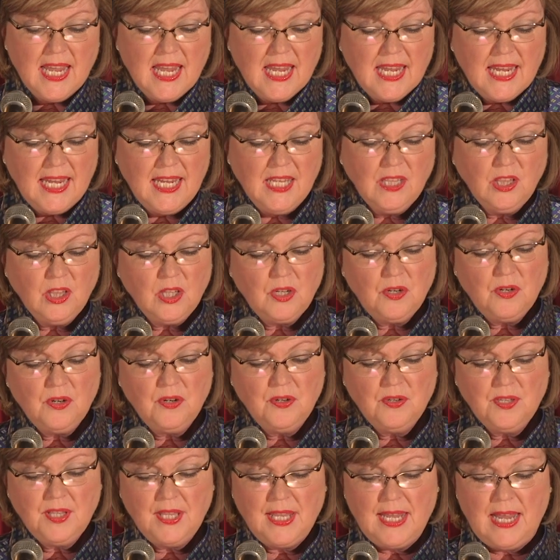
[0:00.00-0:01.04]
He
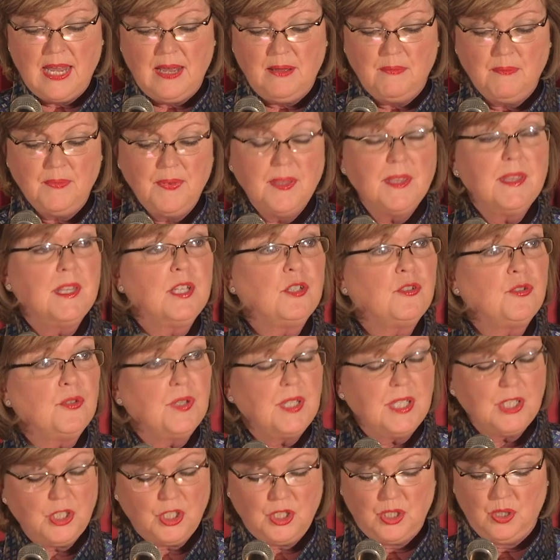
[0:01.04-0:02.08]
learned them the
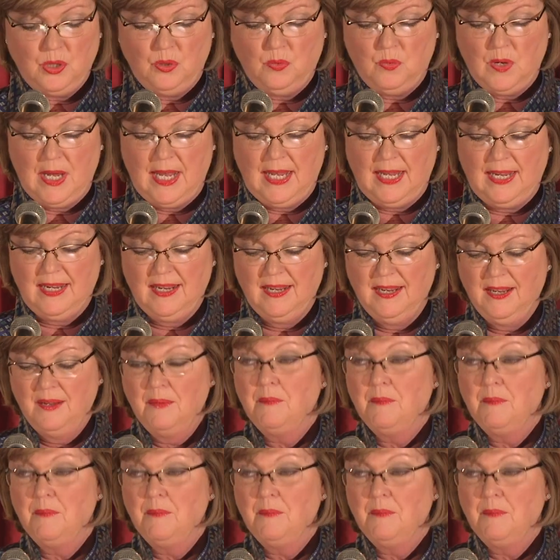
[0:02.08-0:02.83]
traditional way,